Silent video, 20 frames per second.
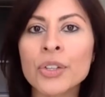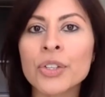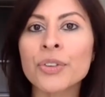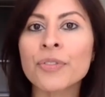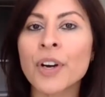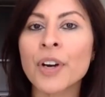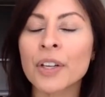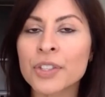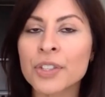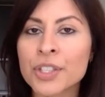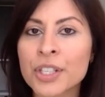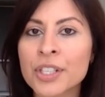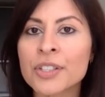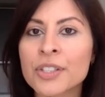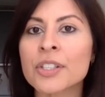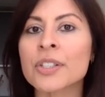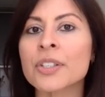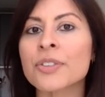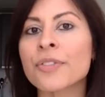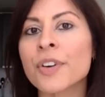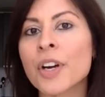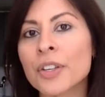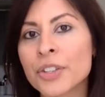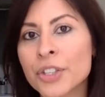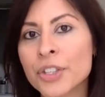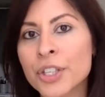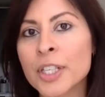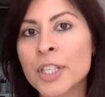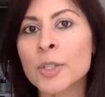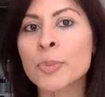advantages,
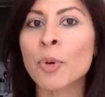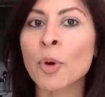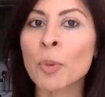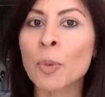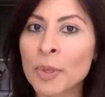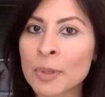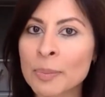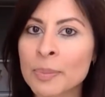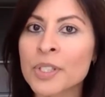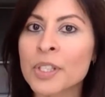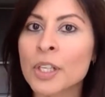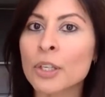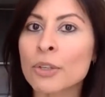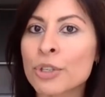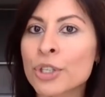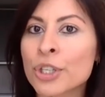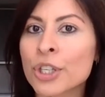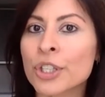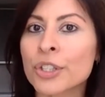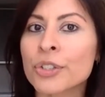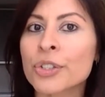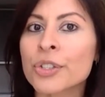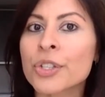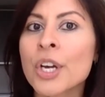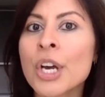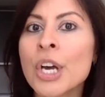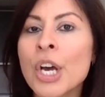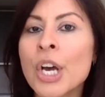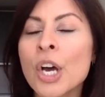disadvantages, problems, solutions